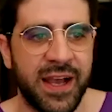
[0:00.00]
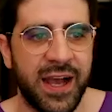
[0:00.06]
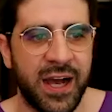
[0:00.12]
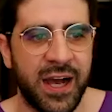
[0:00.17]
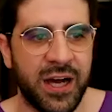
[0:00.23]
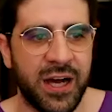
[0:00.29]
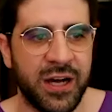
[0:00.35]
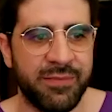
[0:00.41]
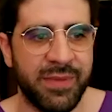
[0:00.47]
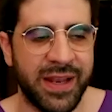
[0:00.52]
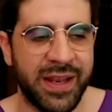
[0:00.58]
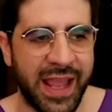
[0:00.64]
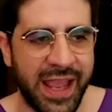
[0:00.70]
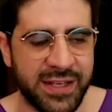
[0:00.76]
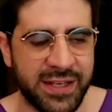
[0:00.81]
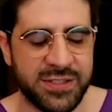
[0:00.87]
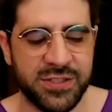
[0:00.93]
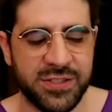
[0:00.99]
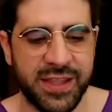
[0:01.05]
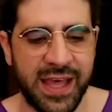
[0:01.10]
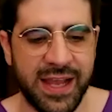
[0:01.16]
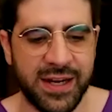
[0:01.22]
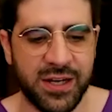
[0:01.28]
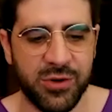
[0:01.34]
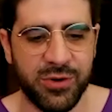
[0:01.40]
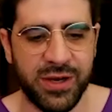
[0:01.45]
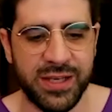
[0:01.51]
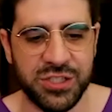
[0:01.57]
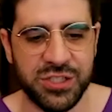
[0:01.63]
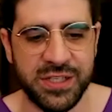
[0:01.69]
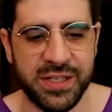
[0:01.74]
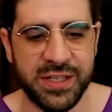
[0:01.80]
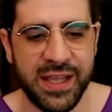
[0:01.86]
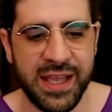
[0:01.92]
um, and answer that
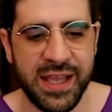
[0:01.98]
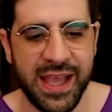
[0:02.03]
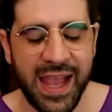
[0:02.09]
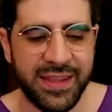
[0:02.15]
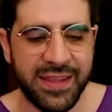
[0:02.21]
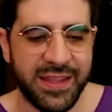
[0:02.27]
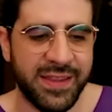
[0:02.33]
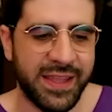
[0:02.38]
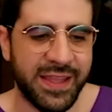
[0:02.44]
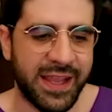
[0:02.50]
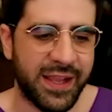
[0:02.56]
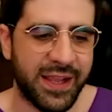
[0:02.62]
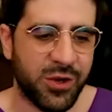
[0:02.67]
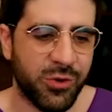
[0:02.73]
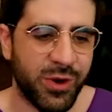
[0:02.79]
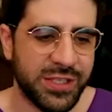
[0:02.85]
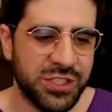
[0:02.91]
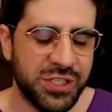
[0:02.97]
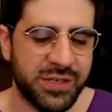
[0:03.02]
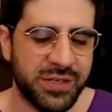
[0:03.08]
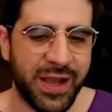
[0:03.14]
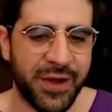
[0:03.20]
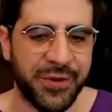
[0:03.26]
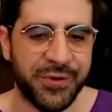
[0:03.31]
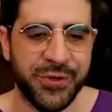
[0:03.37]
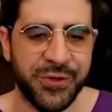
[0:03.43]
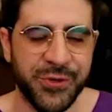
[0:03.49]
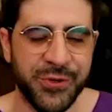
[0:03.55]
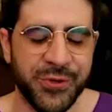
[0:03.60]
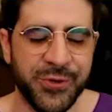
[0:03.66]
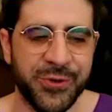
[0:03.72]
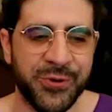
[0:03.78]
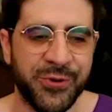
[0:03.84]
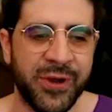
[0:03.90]
question. And then the question about
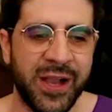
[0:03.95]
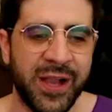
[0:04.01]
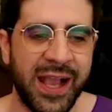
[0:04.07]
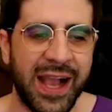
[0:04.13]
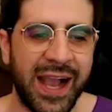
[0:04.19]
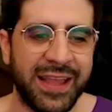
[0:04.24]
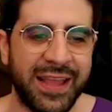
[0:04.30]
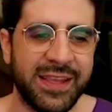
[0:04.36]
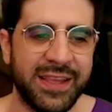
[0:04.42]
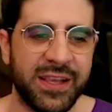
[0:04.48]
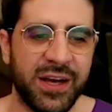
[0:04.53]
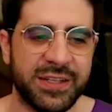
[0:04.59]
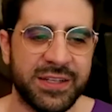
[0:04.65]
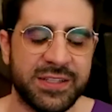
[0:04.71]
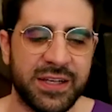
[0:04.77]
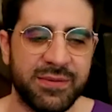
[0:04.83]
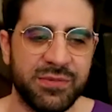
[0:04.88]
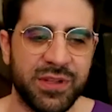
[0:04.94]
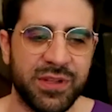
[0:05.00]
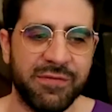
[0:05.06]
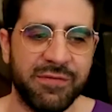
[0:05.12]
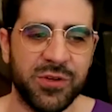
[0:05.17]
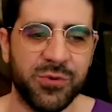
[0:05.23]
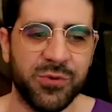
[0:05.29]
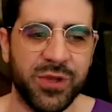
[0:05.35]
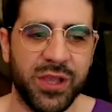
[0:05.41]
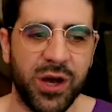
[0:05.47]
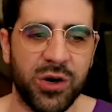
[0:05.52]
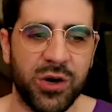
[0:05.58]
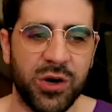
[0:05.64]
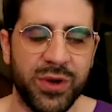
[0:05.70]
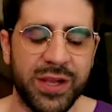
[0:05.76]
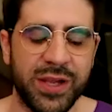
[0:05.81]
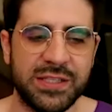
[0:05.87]
who, I think on some level, we
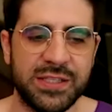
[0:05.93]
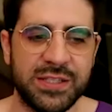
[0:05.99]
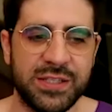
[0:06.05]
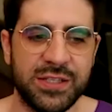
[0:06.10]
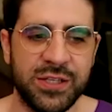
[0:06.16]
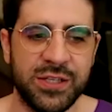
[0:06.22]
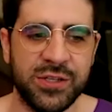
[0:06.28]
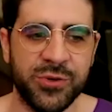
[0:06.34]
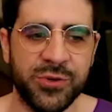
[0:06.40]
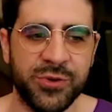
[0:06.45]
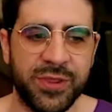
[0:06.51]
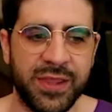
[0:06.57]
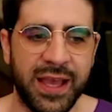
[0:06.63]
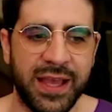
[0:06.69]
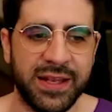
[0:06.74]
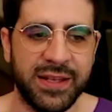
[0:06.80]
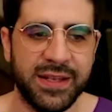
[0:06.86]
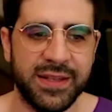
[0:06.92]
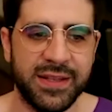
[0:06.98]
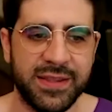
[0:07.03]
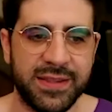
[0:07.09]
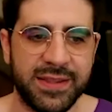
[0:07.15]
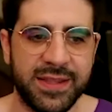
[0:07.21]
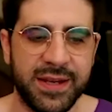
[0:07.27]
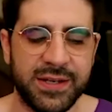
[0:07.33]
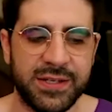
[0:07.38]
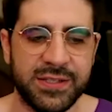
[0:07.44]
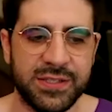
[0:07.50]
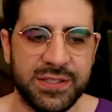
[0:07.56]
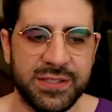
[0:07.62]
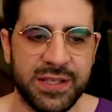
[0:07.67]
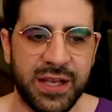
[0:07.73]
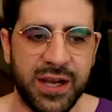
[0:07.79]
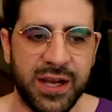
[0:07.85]
always knew that
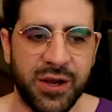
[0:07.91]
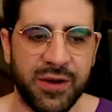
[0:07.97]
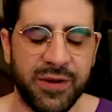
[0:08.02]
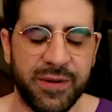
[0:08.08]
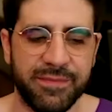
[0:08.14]
there's, uh,